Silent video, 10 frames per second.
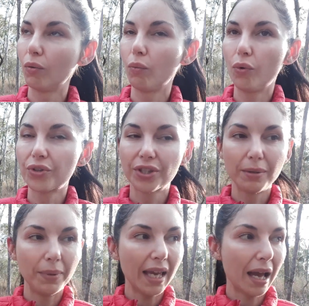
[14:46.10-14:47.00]
wants to
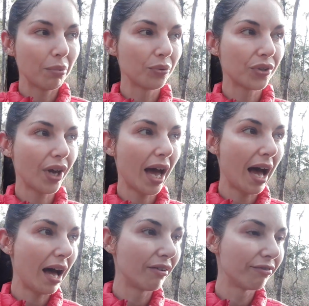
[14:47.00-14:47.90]
be able to
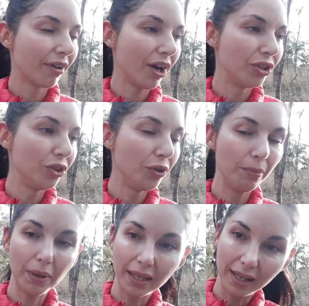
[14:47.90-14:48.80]
have a new
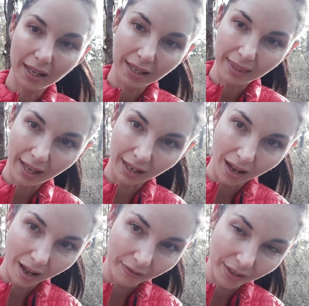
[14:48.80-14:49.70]
beginning in their
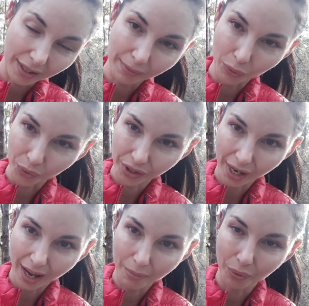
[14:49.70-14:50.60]
life that's more
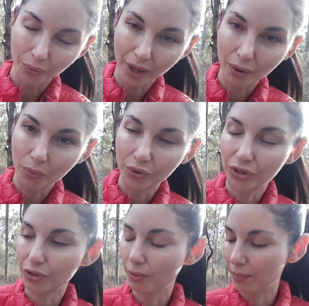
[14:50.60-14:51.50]
stable. They want
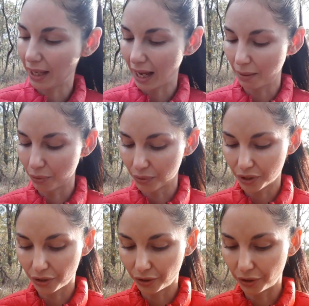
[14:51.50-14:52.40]
to be able
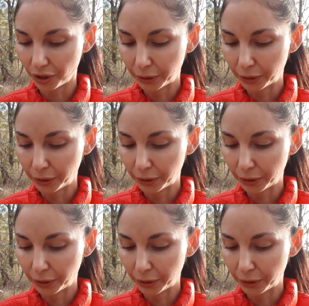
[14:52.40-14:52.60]
to,